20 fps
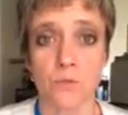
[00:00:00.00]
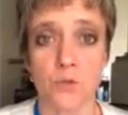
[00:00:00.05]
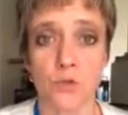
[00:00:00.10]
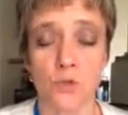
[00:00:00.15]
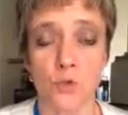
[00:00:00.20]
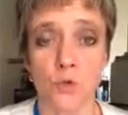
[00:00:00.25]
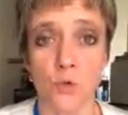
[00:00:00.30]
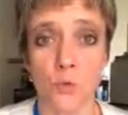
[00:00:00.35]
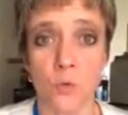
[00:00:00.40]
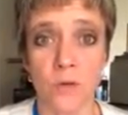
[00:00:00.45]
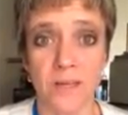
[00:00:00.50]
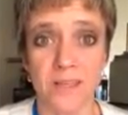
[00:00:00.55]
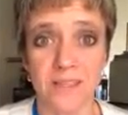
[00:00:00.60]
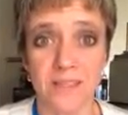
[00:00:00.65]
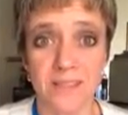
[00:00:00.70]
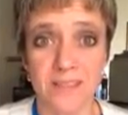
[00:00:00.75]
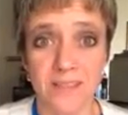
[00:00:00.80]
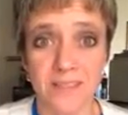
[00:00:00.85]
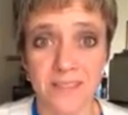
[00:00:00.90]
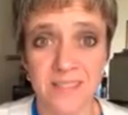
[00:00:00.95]
to
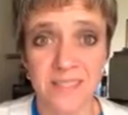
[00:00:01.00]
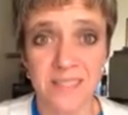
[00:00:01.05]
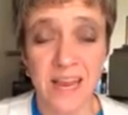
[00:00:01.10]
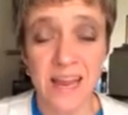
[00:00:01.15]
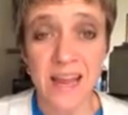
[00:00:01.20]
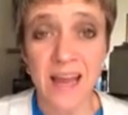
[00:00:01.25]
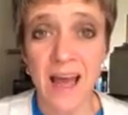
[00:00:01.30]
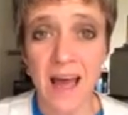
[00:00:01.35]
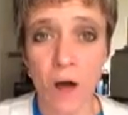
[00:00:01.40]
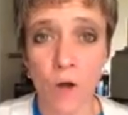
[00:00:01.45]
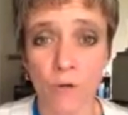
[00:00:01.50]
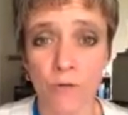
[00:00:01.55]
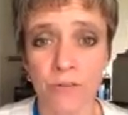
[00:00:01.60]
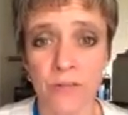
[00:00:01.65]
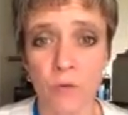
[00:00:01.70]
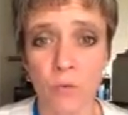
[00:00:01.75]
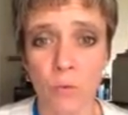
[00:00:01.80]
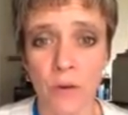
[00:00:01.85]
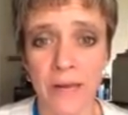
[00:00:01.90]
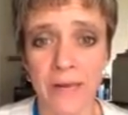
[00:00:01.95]
stay a
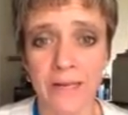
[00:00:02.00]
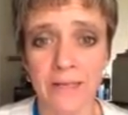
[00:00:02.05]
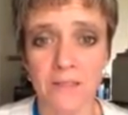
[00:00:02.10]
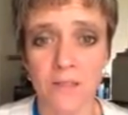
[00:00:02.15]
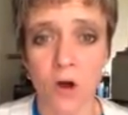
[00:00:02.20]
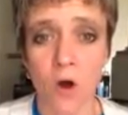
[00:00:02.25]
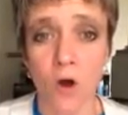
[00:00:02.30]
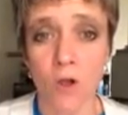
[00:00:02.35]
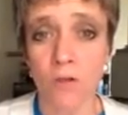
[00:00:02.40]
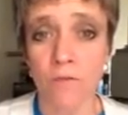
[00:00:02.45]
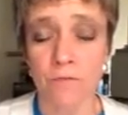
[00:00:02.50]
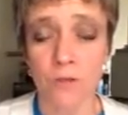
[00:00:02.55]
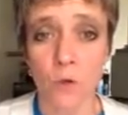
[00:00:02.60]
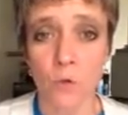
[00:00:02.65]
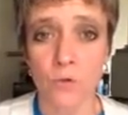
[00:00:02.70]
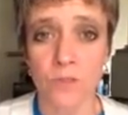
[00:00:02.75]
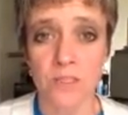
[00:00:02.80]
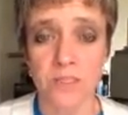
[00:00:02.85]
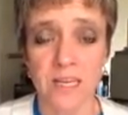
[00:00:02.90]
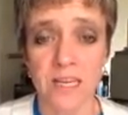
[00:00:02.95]
healthy weight, all of
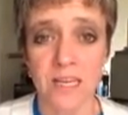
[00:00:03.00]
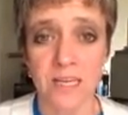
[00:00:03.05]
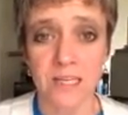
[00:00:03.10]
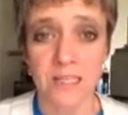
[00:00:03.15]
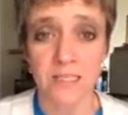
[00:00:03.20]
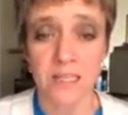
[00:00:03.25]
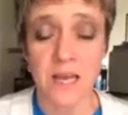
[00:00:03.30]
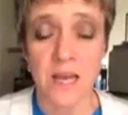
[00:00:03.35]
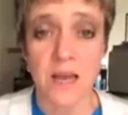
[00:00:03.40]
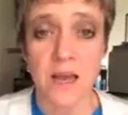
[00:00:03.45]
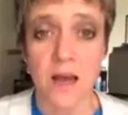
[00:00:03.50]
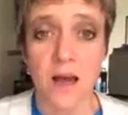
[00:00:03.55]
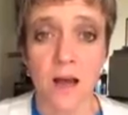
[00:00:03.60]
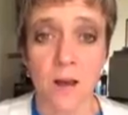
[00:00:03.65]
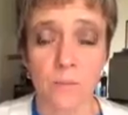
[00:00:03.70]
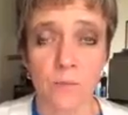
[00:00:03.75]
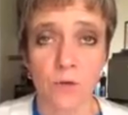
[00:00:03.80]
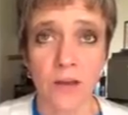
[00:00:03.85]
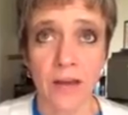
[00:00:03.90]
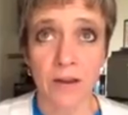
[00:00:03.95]
those things.
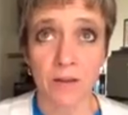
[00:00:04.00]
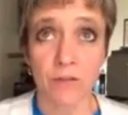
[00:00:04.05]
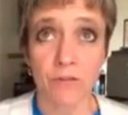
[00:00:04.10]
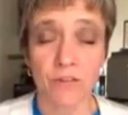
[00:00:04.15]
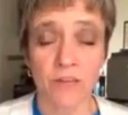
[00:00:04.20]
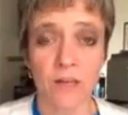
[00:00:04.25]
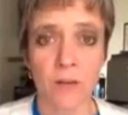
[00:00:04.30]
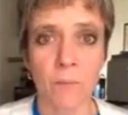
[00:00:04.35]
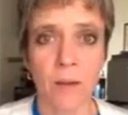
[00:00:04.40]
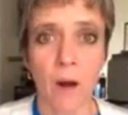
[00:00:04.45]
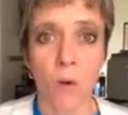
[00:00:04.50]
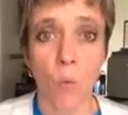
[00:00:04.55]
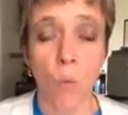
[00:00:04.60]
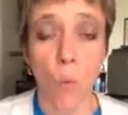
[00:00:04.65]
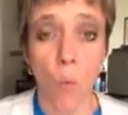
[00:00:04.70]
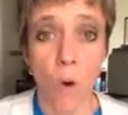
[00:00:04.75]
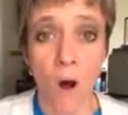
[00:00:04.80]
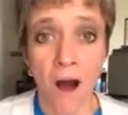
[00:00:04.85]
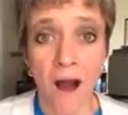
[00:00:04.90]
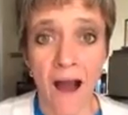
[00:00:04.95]
You got to think about
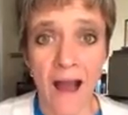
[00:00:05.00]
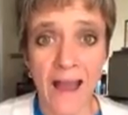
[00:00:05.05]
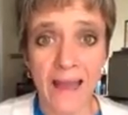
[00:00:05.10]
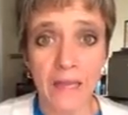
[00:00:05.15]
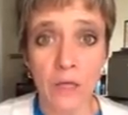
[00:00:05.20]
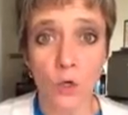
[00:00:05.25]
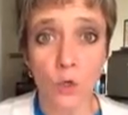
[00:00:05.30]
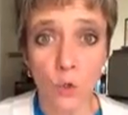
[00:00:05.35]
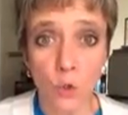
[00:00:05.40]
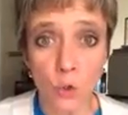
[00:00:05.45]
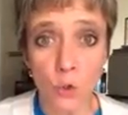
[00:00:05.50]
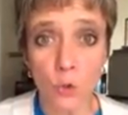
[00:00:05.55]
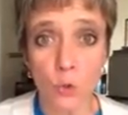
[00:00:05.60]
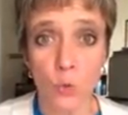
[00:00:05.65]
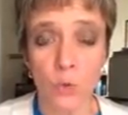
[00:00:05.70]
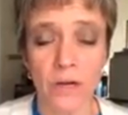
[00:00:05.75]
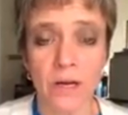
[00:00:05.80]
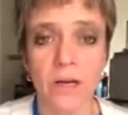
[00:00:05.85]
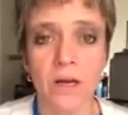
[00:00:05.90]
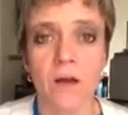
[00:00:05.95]
why,
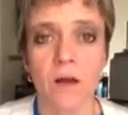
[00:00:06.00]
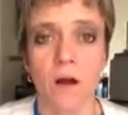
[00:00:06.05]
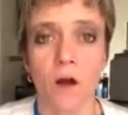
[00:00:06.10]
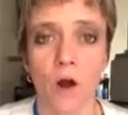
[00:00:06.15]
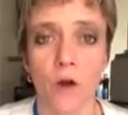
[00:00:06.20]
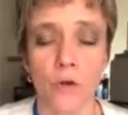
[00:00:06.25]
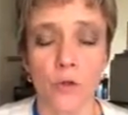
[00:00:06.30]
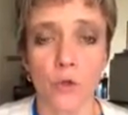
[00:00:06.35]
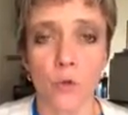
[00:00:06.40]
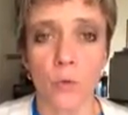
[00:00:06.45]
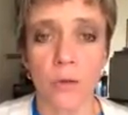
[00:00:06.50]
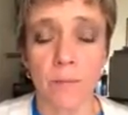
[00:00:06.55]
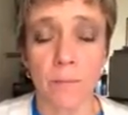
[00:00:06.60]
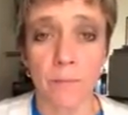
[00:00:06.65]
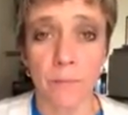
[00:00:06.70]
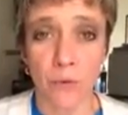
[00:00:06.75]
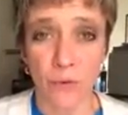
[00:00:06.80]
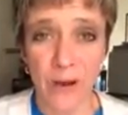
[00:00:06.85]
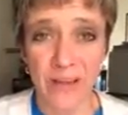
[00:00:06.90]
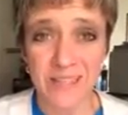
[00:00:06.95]
who are you
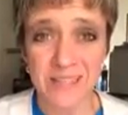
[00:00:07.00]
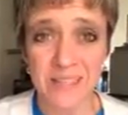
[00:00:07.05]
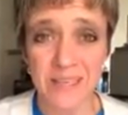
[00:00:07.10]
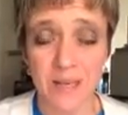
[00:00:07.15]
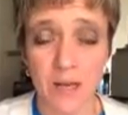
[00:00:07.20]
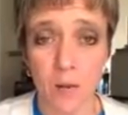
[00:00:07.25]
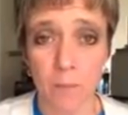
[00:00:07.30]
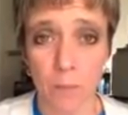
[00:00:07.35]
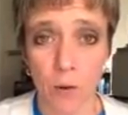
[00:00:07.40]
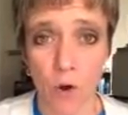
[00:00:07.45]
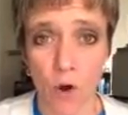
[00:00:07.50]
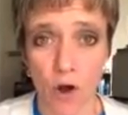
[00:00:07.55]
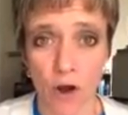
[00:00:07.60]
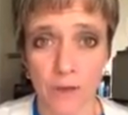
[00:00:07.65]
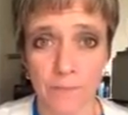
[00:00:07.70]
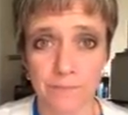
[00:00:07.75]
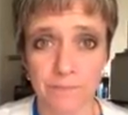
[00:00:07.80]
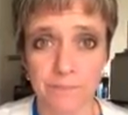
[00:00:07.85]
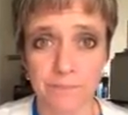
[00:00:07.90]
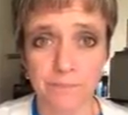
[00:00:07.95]
impressing
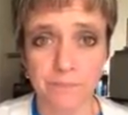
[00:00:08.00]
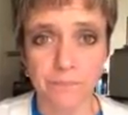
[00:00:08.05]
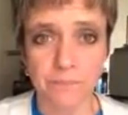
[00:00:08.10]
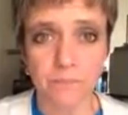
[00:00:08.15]
upon?